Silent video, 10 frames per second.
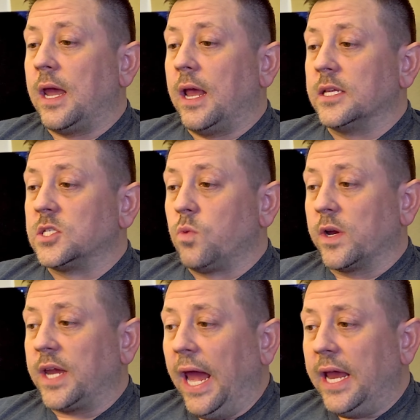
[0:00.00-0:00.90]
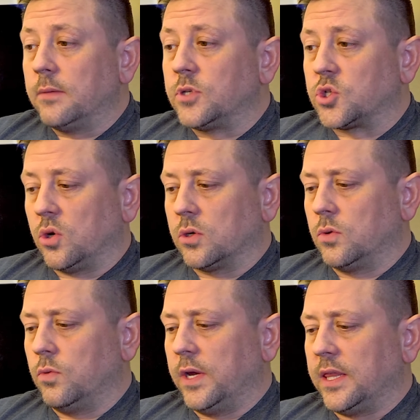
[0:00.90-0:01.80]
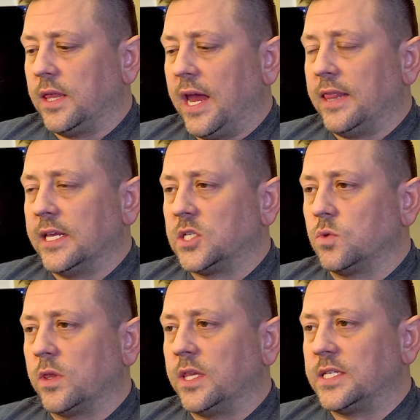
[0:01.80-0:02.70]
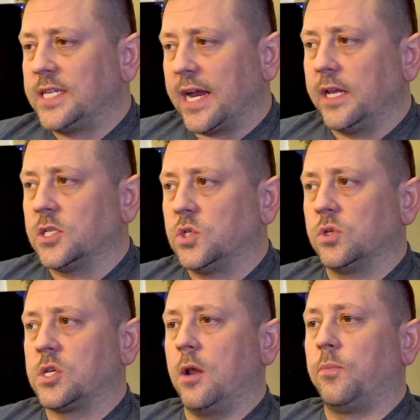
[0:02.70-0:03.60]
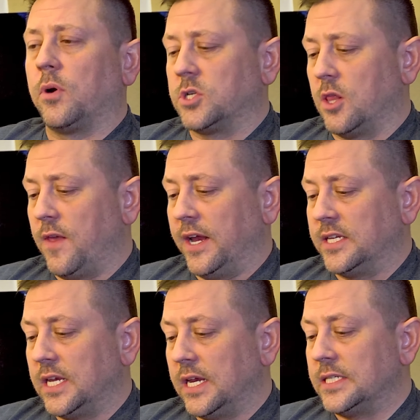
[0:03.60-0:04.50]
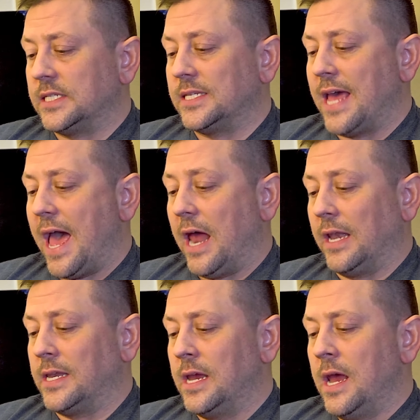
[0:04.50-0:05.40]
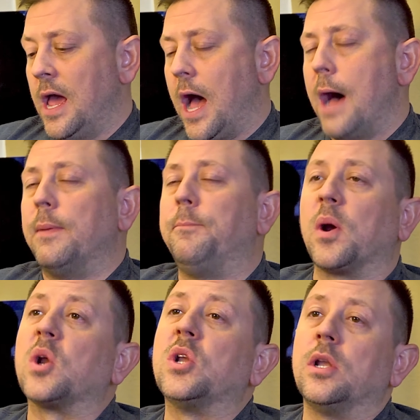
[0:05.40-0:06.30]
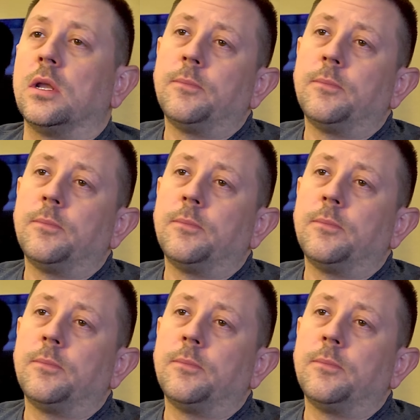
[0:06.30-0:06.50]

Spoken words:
and this is what Caleb struggled with, and this is what the second suicidal person thinks is that I'm a burden.